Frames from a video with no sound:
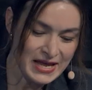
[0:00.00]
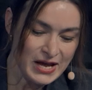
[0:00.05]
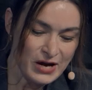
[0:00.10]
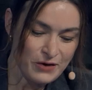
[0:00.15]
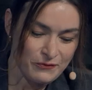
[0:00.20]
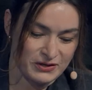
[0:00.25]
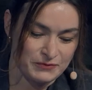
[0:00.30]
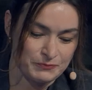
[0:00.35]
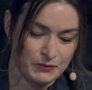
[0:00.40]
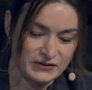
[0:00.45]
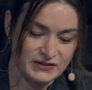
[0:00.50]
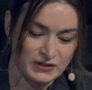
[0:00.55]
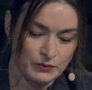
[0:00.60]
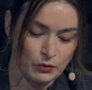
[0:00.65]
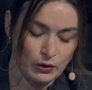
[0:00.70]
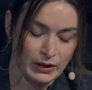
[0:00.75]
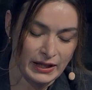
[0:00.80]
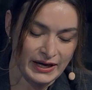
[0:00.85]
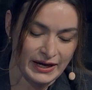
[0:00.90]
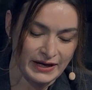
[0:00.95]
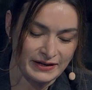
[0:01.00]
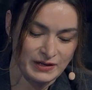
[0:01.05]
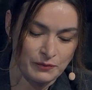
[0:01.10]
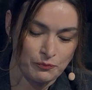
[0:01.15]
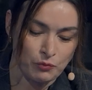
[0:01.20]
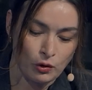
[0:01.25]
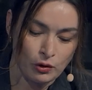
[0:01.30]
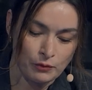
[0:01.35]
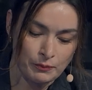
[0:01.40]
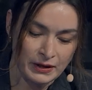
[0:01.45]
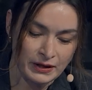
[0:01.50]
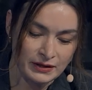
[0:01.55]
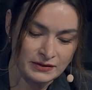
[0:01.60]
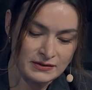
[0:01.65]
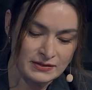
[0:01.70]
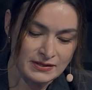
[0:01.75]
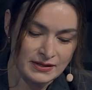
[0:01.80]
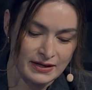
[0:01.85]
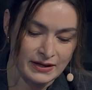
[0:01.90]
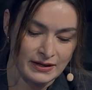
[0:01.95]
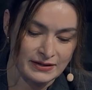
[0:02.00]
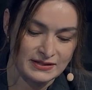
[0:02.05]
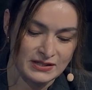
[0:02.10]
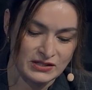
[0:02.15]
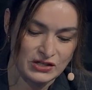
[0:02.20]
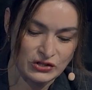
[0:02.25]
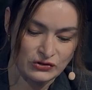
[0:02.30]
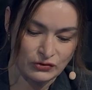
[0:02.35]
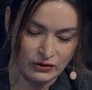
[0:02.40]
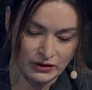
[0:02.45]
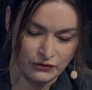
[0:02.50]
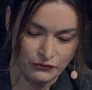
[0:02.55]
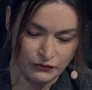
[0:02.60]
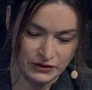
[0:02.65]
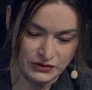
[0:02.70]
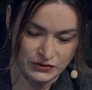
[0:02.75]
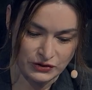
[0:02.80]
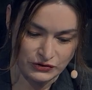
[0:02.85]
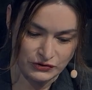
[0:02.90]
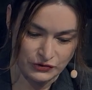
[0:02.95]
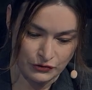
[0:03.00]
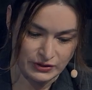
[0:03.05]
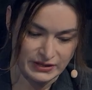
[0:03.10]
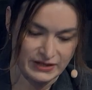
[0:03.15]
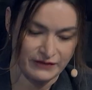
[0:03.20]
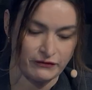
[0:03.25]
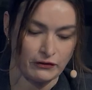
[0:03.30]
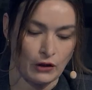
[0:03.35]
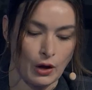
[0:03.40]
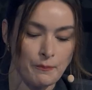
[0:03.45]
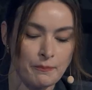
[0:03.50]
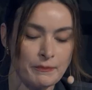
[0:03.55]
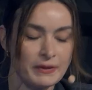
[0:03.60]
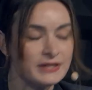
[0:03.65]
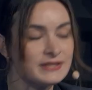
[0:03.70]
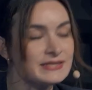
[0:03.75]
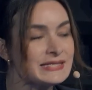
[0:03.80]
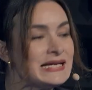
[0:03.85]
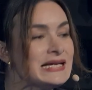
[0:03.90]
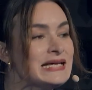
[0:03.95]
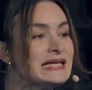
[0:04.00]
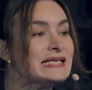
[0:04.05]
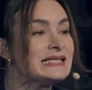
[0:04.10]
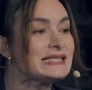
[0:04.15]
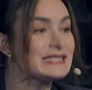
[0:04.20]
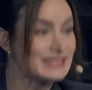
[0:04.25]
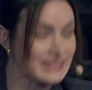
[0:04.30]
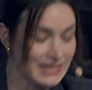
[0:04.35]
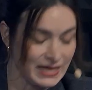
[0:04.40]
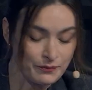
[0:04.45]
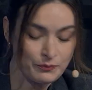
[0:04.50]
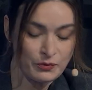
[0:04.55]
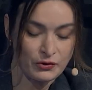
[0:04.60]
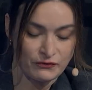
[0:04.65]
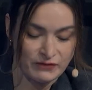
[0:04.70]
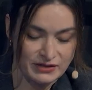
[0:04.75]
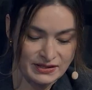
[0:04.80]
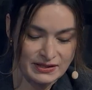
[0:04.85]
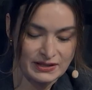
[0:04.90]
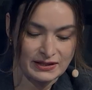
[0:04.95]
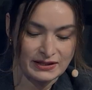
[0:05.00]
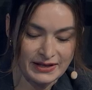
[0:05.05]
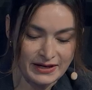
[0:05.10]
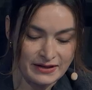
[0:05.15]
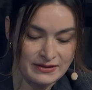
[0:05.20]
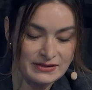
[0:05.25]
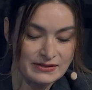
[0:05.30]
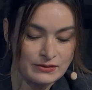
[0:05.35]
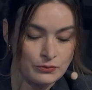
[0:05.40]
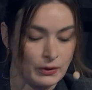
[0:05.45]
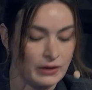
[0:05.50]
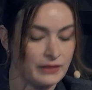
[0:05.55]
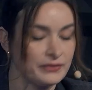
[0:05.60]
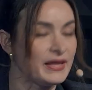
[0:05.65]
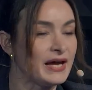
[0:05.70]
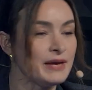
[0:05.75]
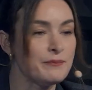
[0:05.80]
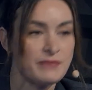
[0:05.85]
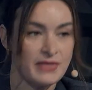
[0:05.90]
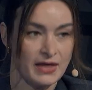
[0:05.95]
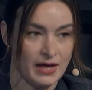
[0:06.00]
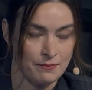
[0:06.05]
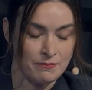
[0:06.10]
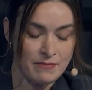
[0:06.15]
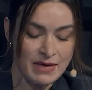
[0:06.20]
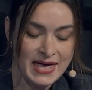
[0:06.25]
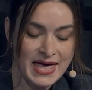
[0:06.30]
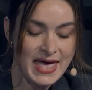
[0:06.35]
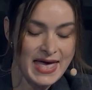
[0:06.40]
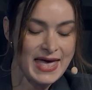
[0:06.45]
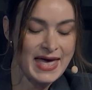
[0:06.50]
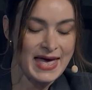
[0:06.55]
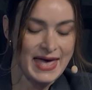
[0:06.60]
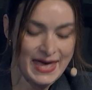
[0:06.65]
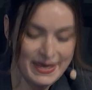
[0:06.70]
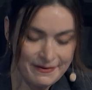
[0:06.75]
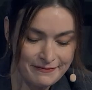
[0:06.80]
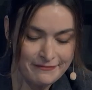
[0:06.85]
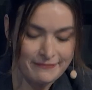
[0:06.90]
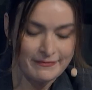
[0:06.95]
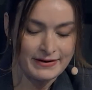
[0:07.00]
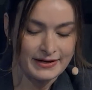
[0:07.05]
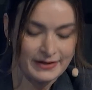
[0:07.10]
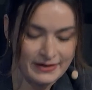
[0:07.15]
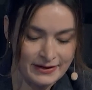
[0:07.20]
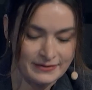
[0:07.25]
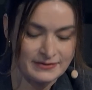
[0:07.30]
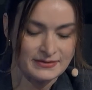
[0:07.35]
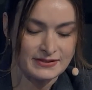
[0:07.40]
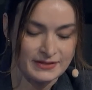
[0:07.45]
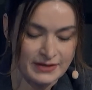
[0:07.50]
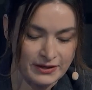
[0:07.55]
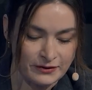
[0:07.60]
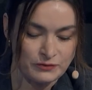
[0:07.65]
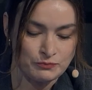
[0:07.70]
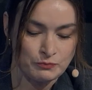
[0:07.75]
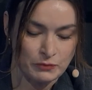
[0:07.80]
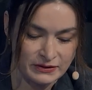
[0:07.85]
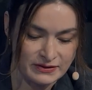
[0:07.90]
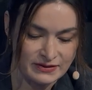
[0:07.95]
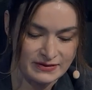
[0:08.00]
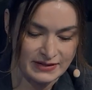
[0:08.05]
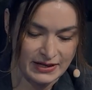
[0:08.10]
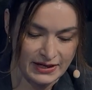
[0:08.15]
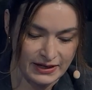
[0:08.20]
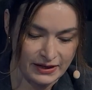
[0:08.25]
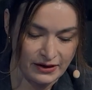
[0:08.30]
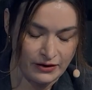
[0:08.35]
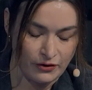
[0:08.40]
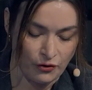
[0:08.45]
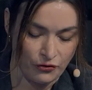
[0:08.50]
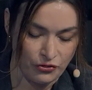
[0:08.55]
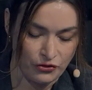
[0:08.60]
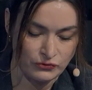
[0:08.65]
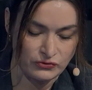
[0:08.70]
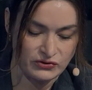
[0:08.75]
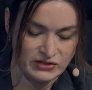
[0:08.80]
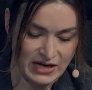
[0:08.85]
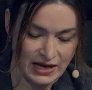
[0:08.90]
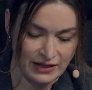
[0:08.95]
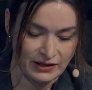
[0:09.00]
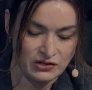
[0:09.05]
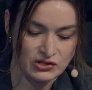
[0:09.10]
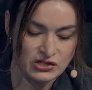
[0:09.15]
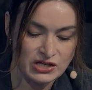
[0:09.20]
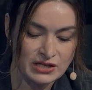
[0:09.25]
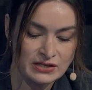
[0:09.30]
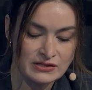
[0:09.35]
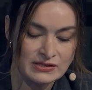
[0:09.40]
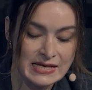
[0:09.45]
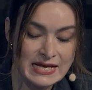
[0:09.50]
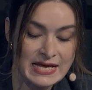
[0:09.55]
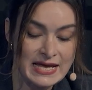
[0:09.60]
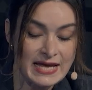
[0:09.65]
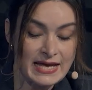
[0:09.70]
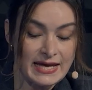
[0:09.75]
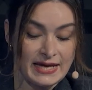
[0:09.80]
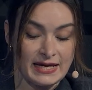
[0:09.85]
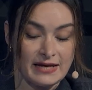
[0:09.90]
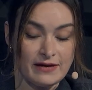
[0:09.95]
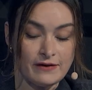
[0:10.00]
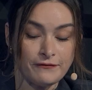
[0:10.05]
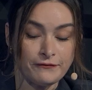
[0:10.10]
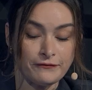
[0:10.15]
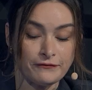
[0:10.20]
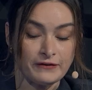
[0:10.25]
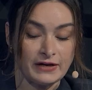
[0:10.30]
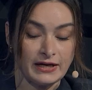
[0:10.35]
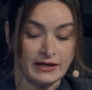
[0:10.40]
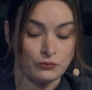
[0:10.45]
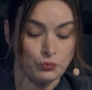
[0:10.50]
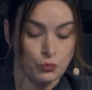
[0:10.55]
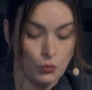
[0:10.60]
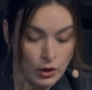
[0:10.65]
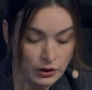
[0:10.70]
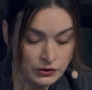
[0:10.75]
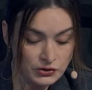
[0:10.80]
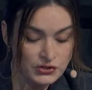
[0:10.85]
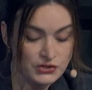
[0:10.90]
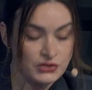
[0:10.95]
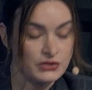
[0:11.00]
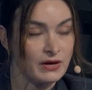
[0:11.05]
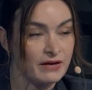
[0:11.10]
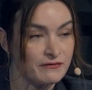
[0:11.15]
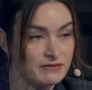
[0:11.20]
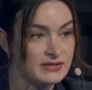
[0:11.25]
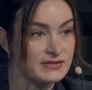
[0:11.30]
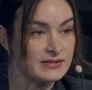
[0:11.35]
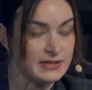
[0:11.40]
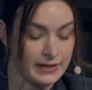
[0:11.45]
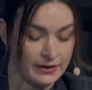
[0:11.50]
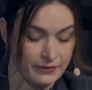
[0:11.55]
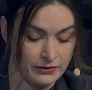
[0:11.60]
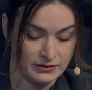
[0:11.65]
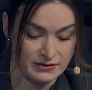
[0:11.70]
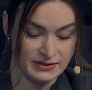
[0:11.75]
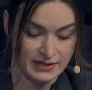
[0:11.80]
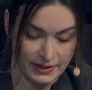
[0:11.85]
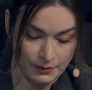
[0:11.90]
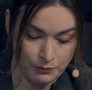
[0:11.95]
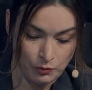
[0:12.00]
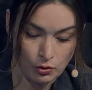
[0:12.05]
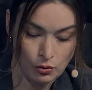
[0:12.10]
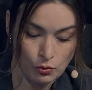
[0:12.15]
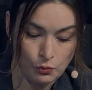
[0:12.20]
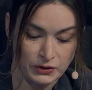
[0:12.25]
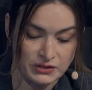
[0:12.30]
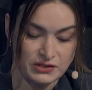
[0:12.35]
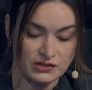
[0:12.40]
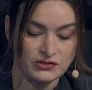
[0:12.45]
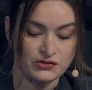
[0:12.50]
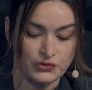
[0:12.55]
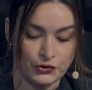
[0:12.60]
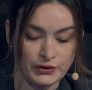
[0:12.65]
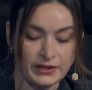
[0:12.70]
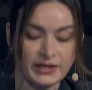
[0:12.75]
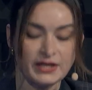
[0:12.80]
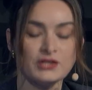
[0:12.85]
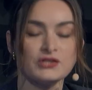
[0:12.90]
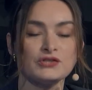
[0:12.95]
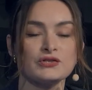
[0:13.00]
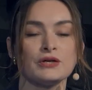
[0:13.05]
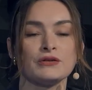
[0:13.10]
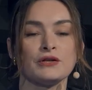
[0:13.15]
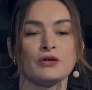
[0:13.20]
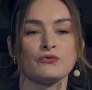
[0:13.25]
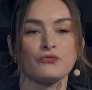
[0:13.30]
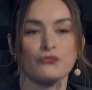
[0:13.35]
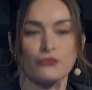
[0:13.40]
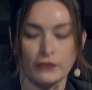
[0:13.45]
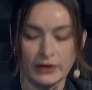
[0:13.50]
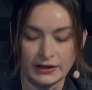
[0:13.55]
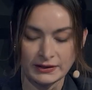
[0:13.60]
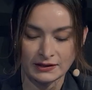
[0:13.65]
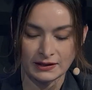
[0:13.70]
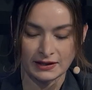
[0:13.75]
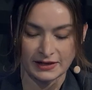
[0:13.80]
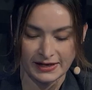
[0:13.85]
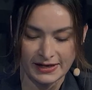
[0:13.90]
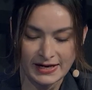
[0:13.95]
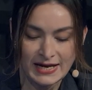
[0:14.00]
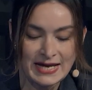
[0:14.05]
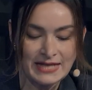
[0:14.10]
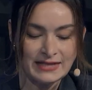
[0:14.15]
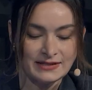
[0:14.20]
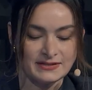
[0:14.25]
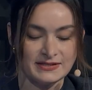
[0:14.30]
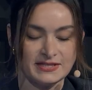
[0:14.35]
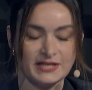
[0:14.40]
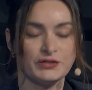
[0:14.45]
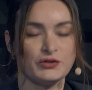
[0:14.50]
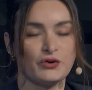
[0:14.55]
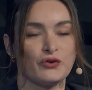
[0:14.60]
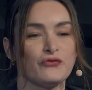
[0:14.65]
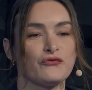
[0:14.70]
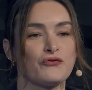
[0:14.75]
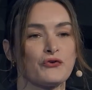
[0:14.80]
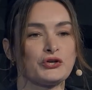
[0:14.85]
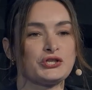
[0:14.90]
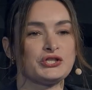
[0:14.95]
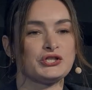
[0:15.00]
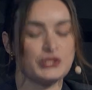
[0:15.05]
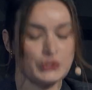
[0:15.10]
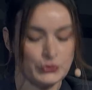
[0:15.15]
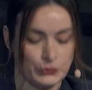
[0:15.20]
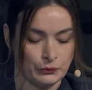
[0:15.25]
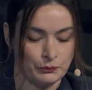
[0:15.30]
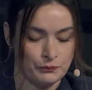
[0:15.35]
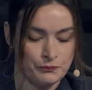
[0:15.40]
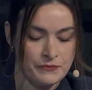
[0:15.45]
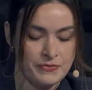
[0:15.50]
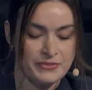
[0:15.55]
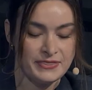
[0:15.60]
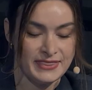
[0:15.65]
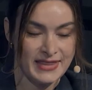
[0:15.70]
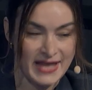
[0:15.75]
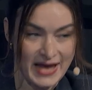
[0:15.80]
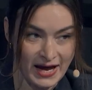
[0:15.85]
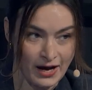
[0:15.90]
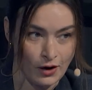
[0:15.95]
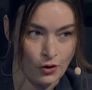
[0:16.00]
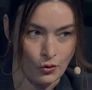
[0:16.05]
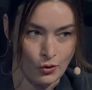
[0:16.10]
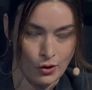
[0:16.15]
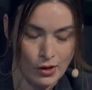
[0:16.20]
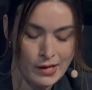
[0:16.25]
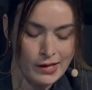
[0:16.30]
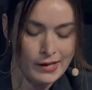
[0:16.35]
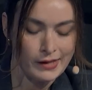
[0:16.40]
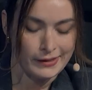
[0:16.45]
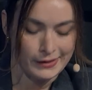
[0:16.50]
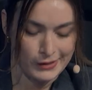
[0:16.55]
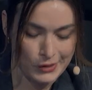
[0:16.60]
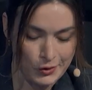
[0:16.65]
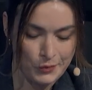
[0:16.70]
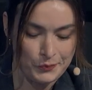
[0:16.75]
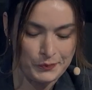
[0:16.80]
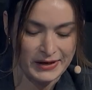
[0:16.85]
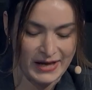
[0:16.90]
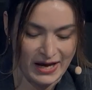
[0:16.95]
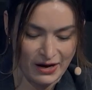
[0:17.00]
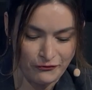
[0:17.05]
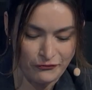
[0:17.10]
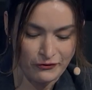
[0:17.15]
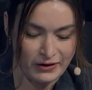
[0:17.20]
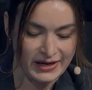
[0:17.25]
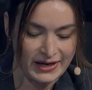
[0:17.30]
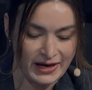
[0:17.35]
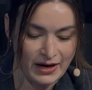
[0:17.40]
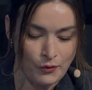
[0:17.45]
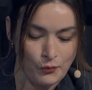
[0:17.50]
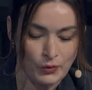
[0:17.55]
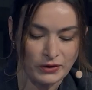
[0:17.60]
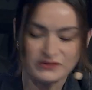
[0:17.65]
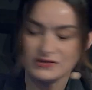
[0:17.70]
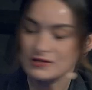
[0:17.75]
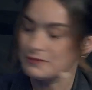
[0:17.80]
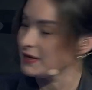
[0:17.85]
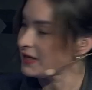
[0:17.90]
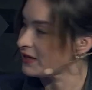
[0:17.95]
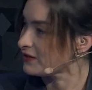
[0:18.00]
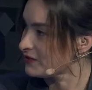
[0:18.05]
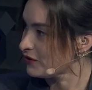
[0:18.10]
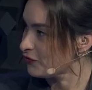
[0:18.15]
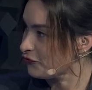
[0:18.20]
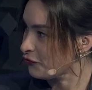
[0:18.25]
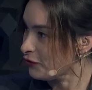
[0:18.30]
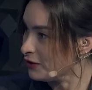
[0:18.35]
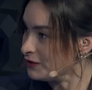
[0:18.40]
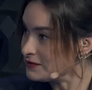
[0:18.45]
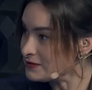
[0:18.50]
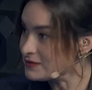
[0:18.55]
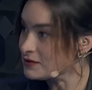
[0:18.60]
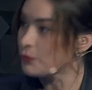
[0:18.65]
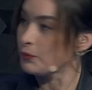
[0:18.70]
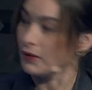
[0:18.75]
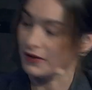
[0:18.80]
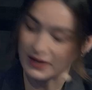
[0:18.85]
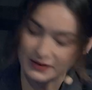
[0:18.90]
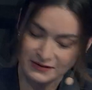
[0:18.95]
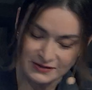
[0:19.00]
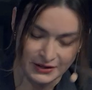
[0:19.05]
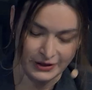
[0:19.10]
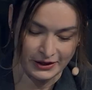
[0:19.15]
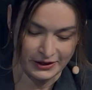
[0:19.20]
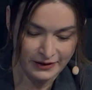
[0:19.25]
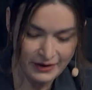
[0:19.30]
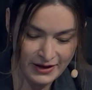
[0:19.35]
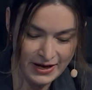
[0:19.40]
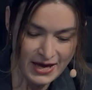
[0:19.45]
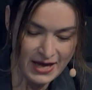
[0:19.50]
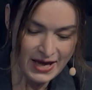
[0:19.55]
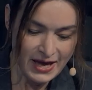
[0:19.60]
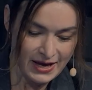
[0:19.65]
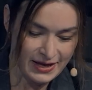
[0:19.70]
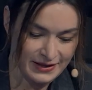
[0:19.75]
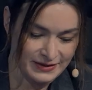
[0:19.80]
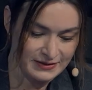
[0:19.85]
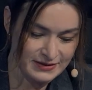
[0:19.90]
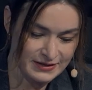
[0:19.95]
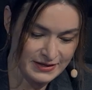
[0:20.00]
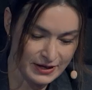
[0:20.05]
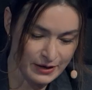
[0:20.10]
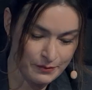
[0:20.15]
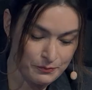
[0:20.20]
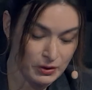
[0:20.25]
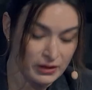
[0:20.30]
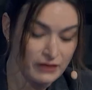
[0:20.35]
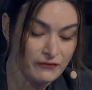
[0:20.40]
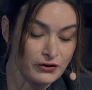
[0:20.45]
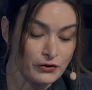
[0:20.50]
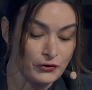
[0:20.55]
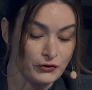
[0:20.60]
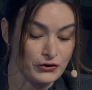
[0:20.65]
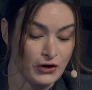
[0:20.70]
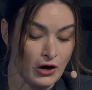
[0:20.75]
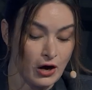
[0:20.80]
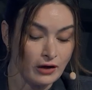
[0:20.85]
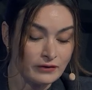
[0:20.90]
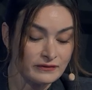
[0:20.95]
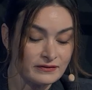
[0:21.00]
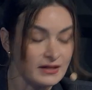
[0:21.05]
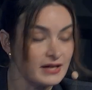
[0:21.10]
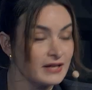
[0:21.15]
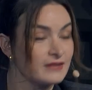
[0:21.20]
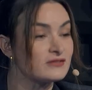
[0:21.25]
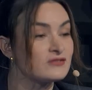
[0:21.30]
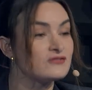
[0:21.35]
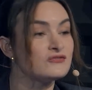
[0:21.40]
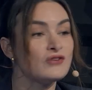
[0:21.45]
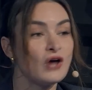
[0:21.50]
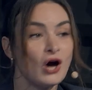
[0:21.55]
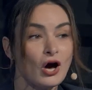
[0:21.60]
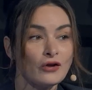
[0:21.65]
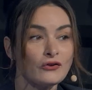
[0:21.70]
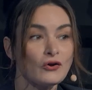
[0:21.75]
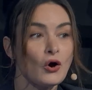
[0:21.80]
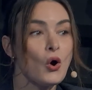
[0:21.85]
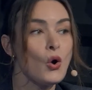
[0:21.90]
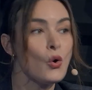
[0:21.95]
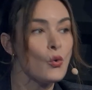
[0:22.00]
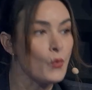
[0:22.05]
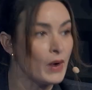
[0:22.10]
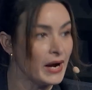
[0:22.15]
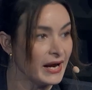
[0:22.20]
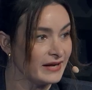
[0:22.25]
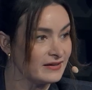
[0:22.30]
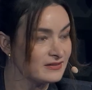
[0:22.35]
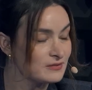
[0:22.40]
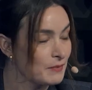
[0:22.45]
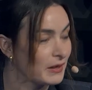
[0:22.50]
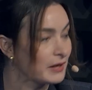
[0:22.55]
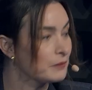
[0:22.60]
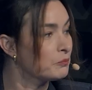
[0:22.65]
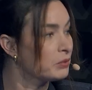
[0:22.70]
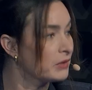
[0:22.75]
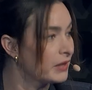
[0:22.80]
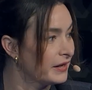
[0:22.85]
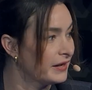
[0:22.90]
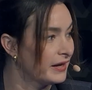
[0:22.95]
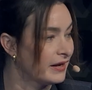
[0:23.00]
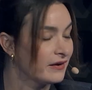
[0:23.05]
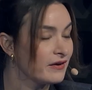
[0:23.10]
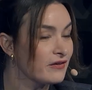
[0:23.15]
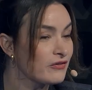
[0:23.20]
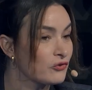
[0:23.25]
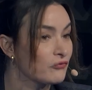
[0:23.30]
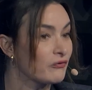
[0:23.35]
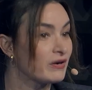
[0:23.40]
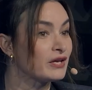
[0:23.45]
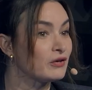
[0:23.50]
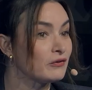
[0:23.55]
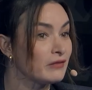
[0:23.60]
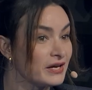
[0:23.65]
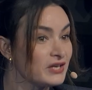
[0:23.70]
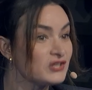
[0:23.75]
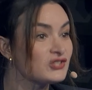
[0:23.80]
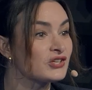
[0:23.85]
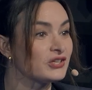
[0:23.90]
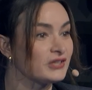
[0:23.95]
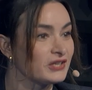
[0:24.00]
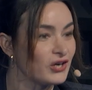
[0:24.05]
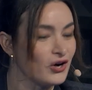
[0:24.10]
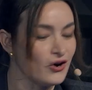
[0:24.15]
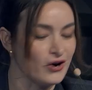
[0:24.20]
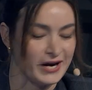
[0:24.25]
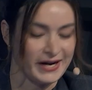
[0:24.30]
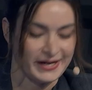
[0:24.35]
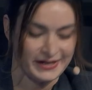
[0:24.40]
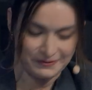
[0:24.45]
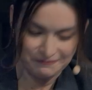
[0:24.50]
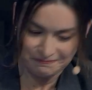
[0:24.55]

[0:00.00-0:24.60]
Responsible AI deployment, digital infrastructure development, cyber resilience, we'll name them. Every continent must take on those challenges if it wants to have a seat at the table, which is turning into an unfriendly dinner for two. Now, Europe and Africa wants to make a difference. Well, that's good. And believe it or not, it's not always by playing the regulation card.